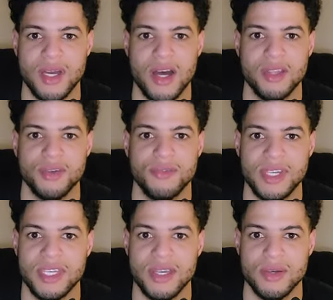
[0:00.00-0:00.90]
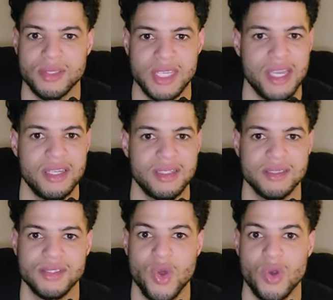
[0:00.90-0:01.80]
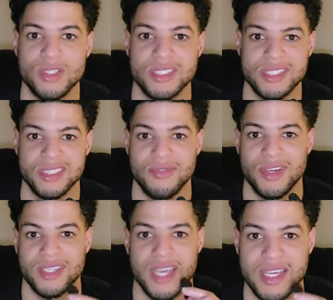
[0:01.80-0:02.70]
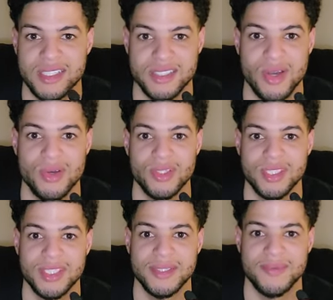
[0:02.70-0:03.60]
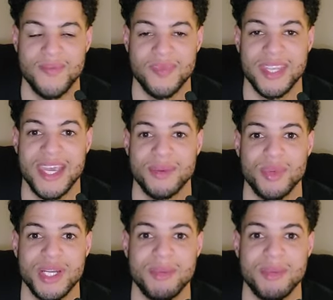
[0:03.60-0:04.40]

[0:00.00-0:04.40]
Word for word: other videos and courses and stuff like that. So, yeah, pretty